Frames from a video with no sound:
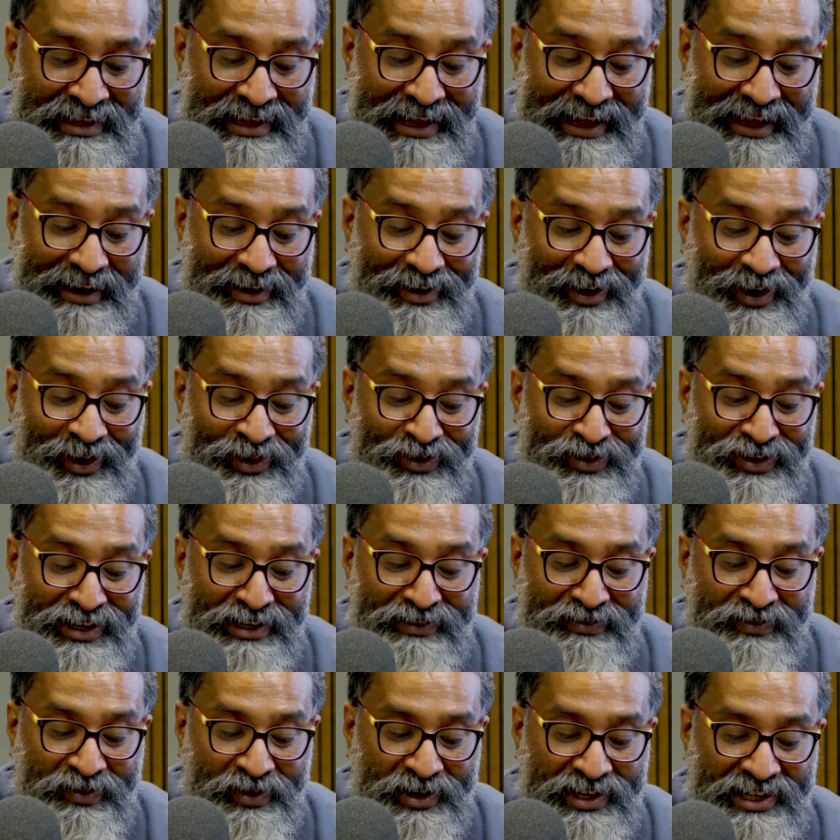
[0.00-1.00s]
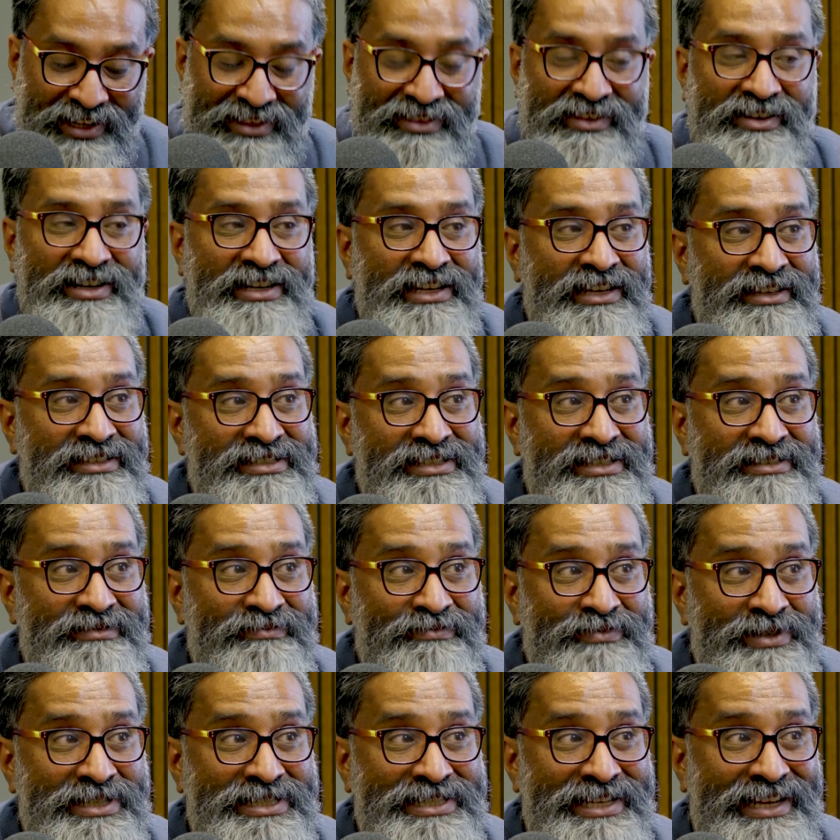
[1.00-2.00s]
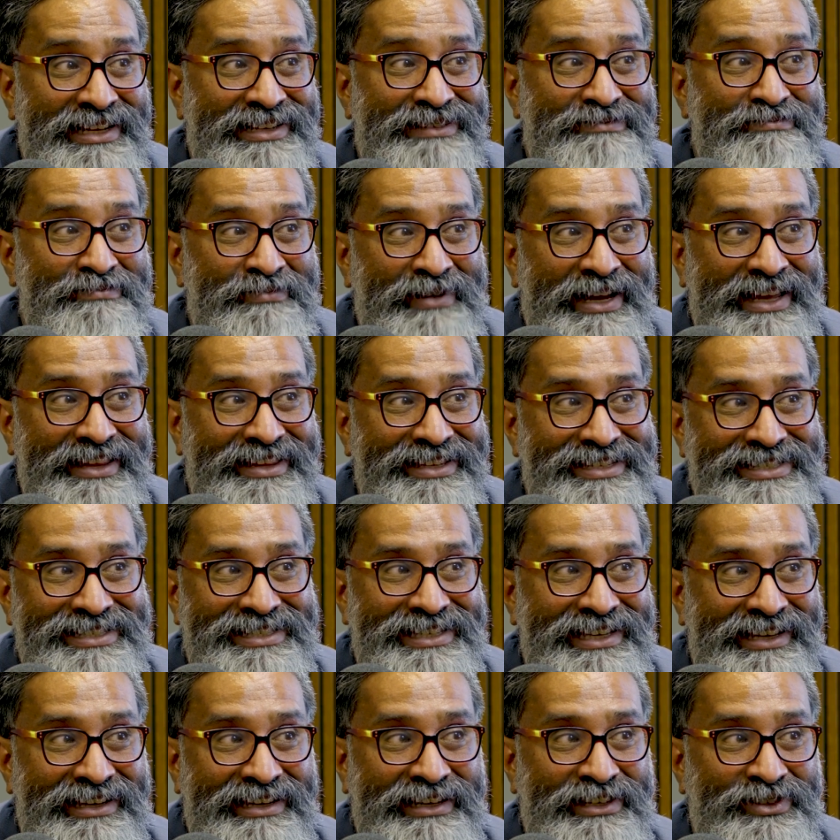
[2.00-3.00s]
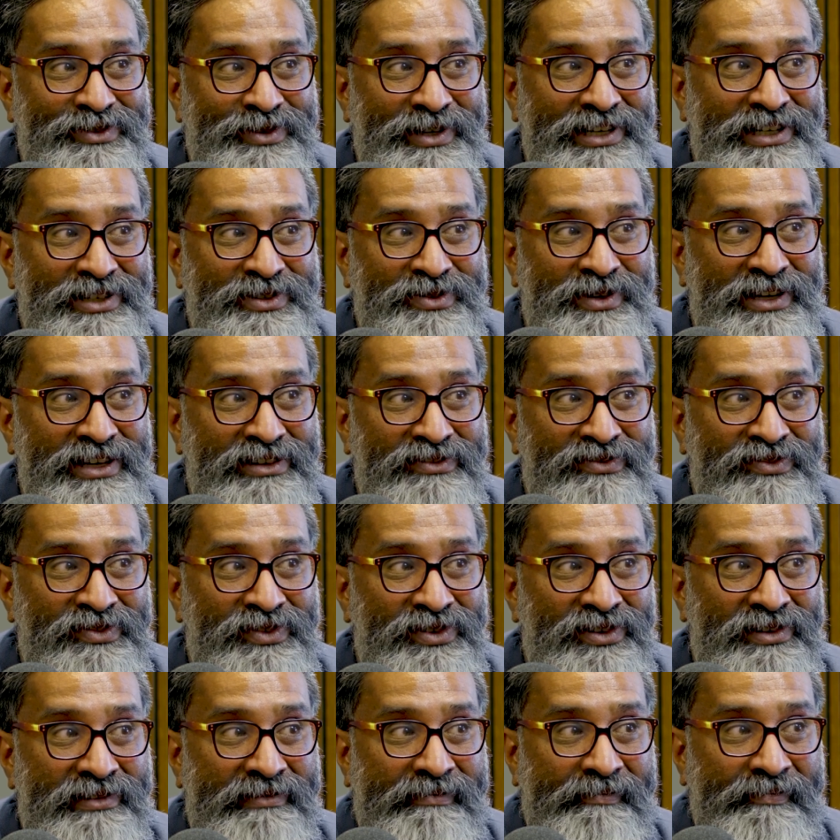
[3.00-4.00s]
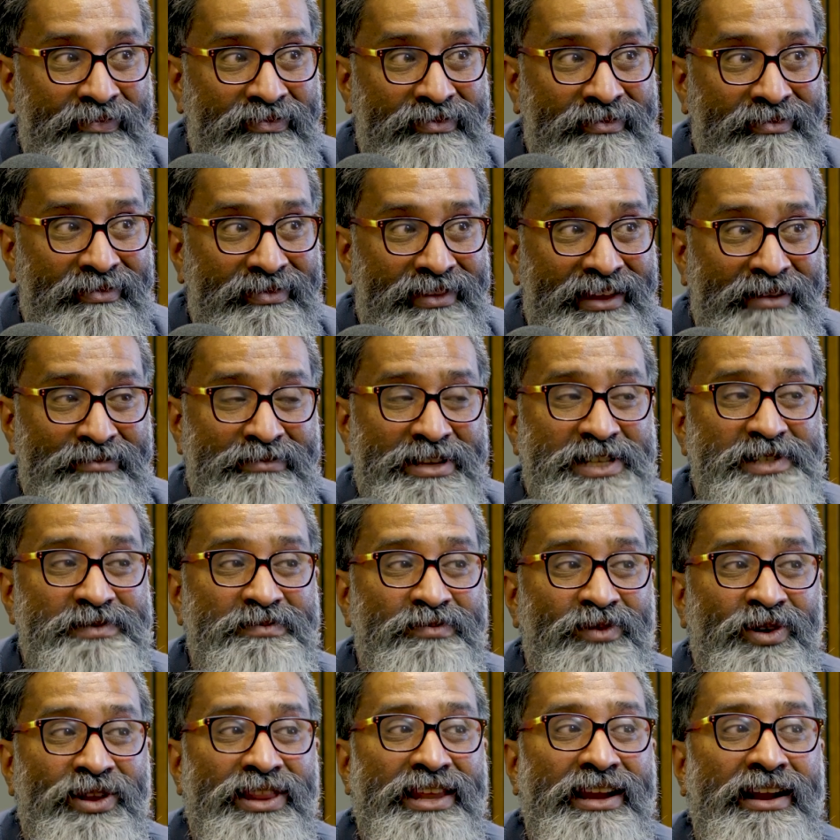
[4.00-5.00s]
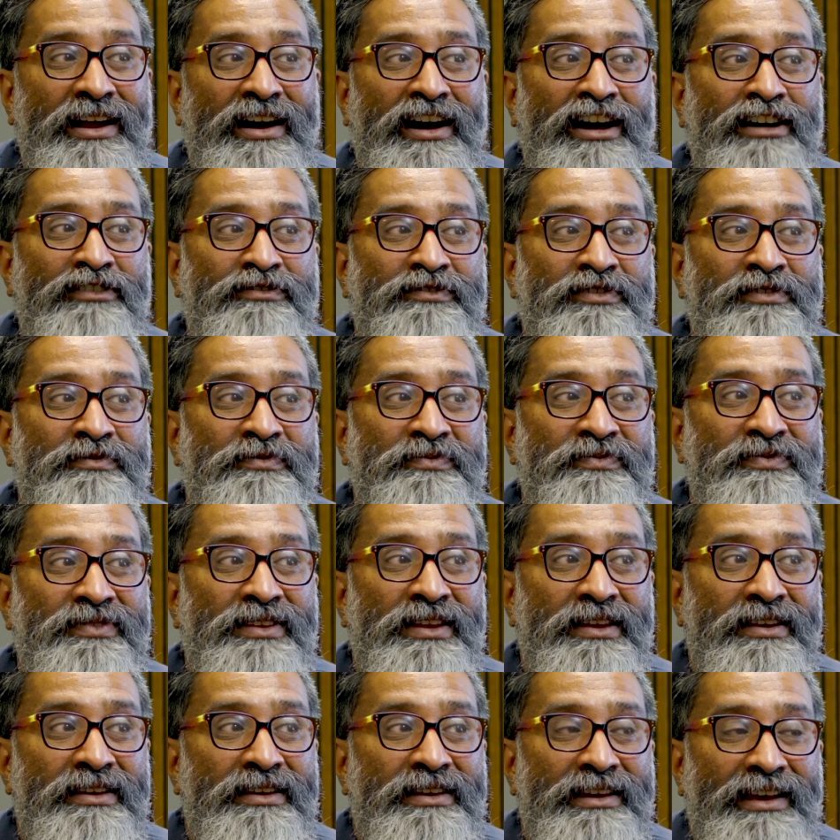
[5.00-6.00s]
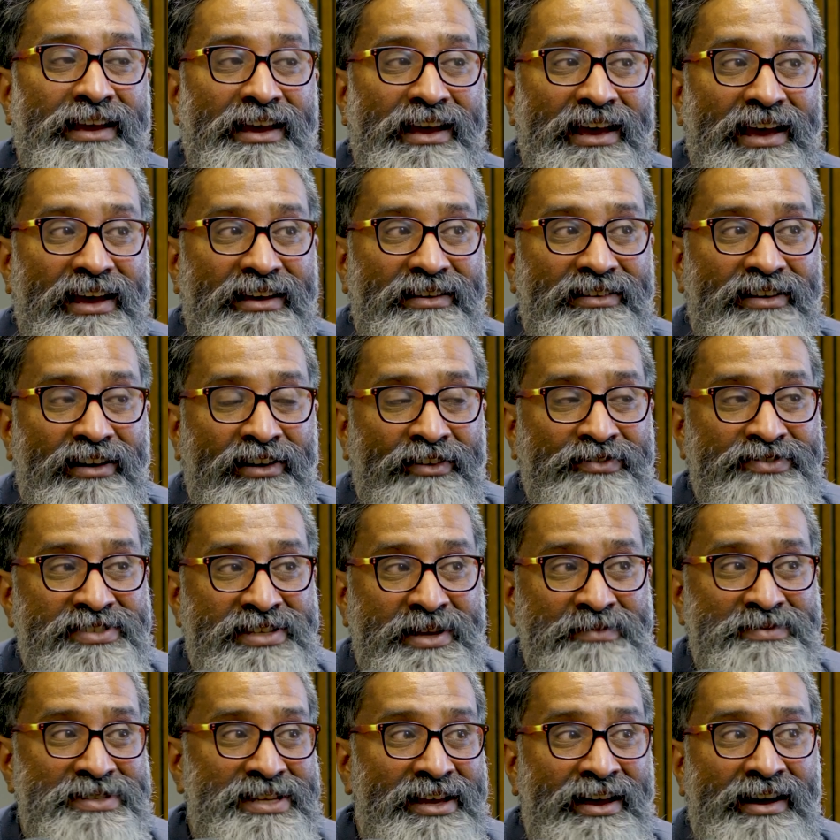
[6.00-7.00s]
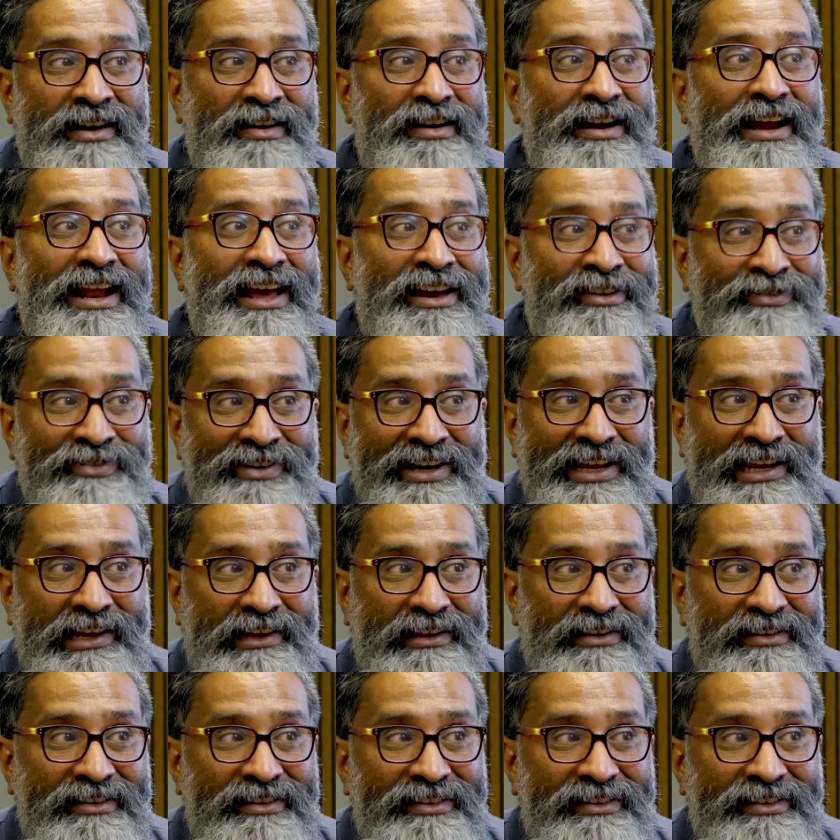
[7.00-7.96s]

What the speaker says: and only 43% by this year in 2024. That means more than half of Sub-Saharan Africa